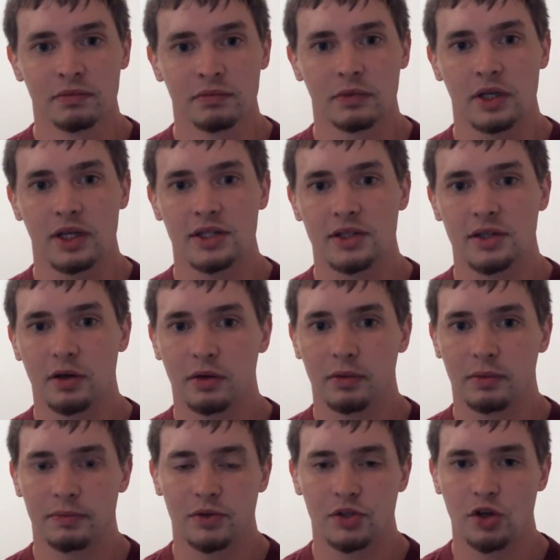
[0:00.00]
He's
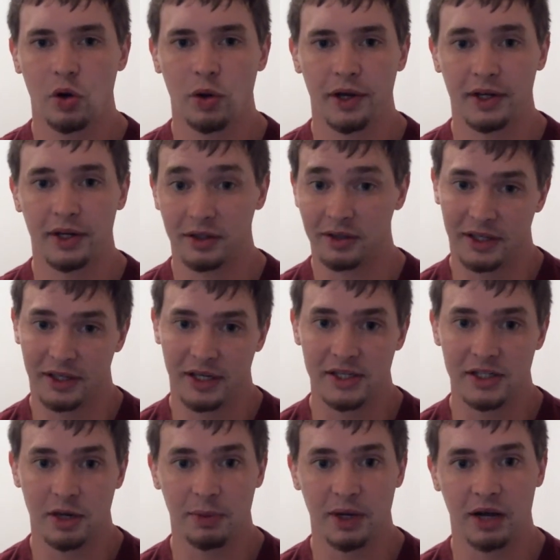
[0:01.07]
still showing like
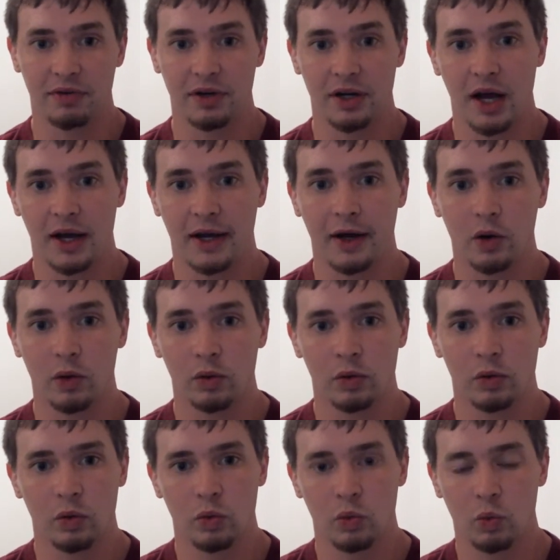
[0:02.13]
he's coming off a knockout
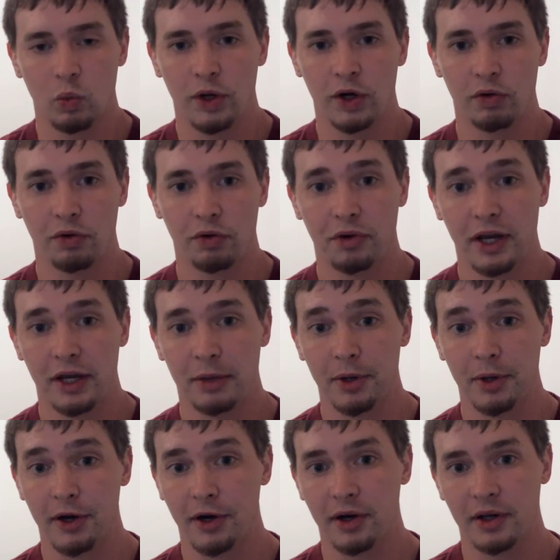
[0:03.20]
win over Frank
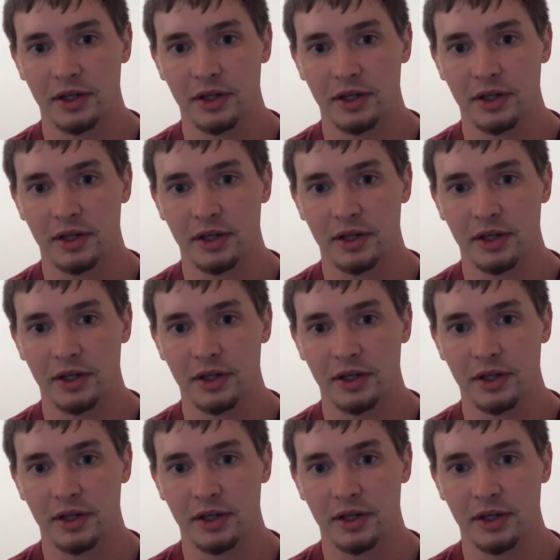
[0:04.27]
Mir.